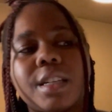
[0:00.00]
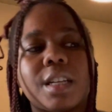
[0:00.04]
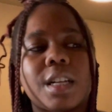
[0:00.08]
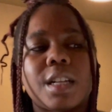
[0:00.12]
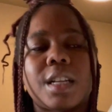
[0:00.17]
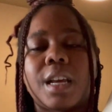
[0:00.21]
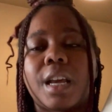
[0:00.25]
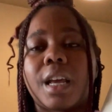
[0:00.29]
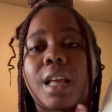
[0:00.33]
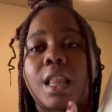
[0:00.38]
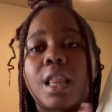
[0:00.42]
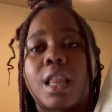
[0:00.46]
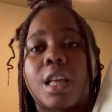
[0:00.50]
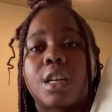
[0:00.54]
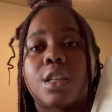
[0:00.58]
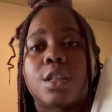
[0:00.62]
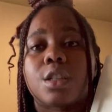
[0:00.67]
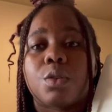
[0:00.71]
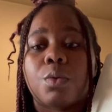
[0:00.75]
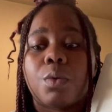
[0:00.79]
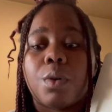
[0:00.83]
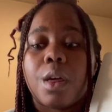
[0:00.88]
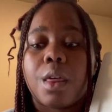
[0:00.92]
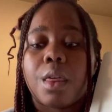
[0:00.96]
take this
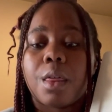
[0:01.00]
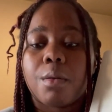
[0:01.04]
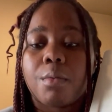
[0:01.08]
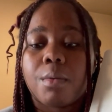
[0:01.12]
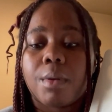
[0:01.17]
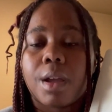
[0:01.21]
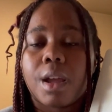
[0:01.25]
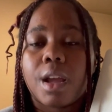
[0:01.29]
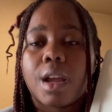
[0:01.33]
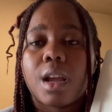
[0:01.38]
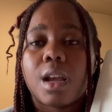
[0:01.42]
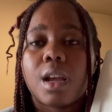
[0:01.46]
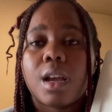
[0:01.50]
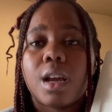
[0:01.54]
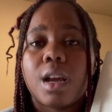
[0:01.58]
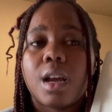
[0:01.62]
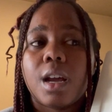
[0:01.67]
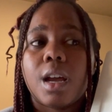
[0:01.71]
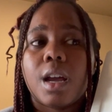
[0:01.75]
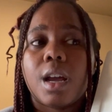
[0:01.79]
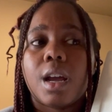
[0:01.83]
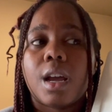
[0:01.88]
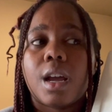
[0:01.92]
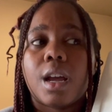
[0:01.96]
with me.
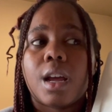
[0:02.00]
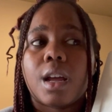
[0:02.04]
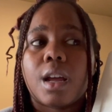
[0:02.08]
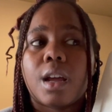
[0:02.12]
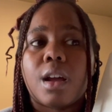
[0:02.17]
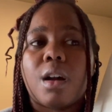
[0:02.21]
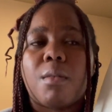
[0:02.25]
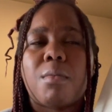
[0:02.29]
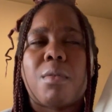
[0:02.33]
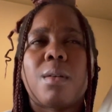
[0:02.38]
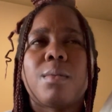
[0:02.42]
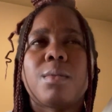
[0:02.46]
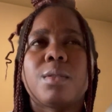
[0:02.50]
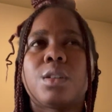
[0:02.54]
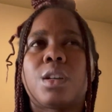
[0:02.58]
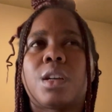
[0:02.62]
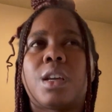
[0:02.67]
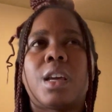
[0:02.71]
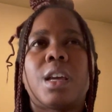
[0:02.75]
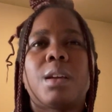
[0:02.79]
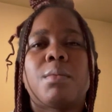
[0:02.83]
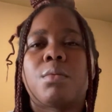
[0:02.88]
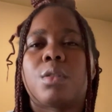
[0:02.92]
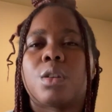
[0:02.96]
Probably
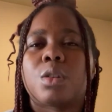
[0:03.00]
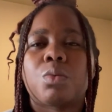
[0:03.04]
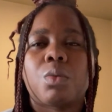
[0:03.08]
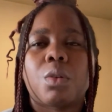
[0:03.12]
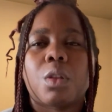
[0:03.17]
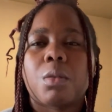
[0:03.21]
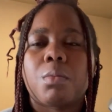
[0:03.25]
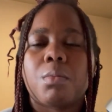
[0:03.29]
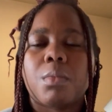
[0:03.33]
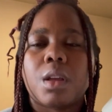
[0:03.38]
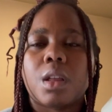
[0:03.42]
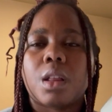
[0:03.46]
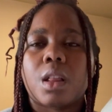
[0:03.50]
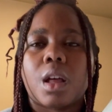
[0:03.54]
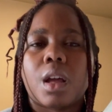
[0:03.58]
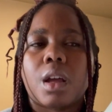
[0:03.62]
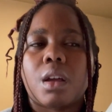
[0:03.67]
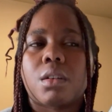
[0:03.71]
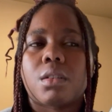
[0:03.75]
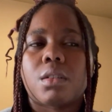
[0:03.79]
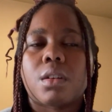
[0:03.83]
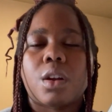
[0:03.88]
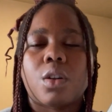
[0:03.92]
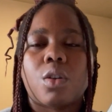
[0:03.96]
keep this with me
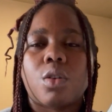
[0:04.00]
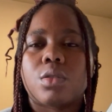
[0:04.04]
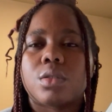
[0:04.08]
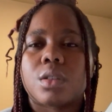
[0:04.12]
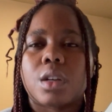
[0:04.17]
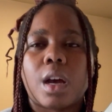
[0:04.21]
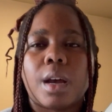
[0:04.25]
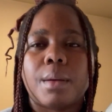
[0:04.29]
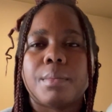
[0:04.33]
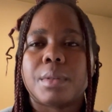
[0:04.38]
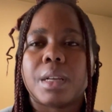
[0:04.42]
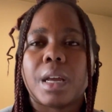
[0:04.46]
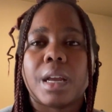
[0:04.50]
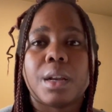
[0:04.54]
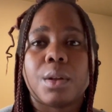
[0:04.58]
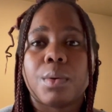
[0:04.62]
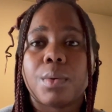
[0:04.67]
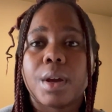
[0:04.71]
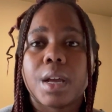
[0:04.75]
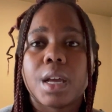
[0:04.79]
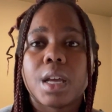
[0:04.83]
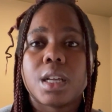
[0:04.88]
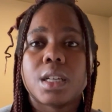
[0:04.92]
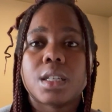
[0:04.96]
like at all times
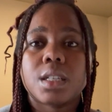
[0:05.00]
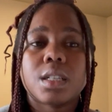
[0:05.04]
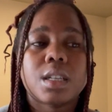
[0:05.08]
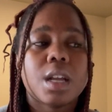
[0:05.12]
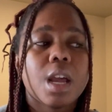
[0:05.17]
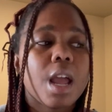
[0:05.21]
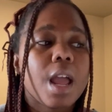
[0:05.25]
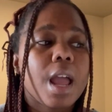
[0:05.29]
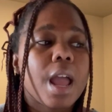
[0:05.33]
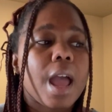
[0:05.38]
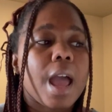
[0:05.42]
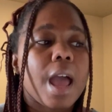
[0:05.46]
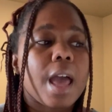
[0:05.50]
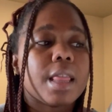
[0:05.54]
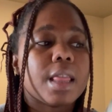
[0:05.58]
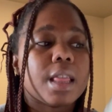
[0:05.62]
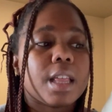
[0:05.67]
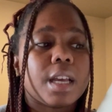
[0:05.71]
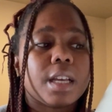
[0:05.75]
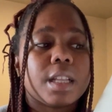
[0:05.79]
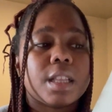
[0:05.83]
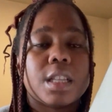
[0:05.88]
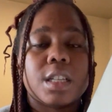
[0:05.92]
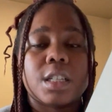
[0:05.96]
anyways. And
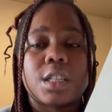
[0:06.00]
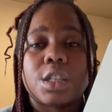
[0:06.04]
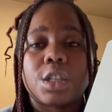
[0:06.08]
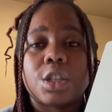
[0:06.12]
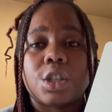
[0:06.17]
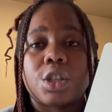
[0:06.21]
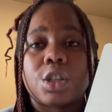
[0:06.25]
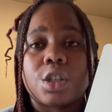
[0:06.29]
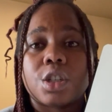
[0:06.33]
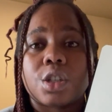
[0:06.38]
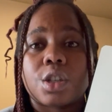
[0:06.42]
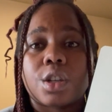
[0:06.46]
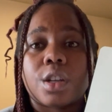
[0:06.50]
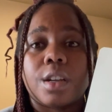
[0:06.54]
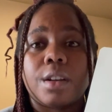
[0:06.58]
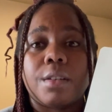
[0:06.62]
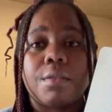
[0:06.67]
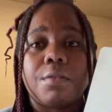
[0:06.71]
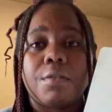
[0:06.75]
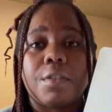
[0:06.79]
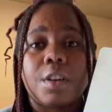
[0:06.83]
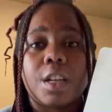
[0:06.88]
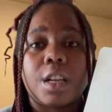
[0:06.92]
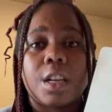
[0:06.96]
like this is just
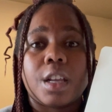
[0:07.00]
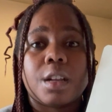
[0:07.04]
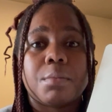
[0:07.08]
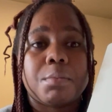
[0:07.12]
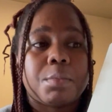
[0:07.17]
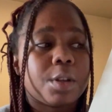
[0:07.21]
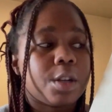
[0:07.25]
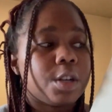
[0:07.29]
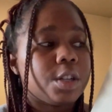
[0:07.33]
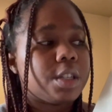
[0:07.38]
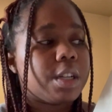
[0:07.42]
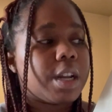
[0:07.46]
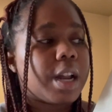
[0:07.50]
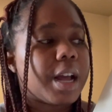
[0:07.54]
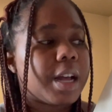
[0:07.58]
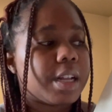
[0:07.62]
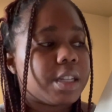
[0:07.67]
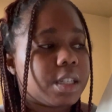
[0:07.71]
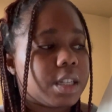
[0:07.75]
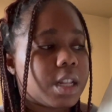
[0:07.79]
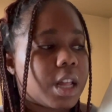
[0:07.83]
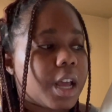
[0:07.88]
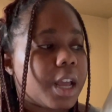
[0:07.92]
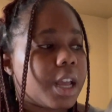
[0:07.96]
convenient because it
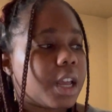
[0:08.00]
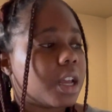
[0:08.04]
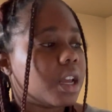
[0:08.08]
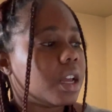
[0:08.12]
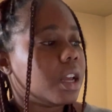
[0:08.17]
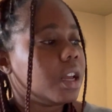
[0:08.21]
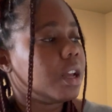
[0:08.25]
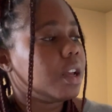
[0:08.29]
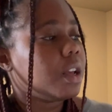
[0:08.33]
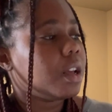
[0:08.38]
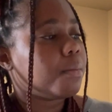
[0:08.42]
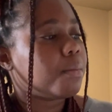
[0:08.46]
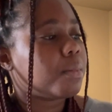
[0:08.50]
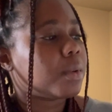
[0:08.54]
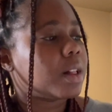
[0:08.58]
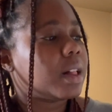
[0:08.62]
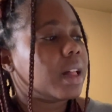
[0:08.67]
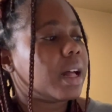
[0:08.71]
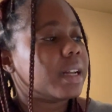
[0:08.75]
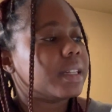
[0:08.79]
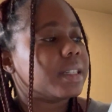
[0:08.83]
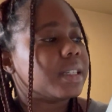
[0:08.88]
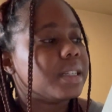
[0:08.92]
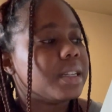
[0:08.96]
has like
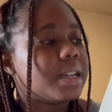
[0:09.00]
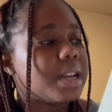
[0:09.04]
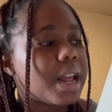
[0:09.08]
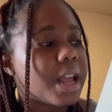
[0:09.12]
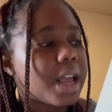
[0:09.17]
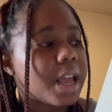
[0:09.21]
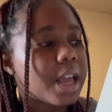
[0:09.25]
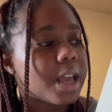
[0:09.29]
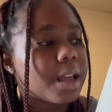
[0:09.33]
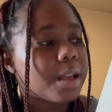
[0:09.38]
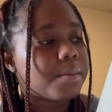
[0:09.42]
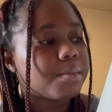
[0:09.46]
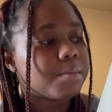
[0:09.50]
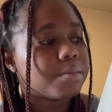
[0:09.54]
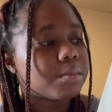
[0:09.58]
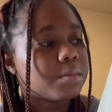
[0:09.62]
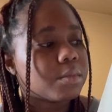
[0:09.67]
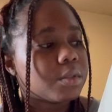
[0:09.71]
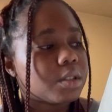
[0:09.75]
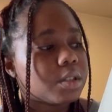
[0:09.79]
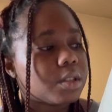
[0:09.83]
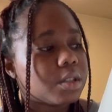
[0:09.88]
class names,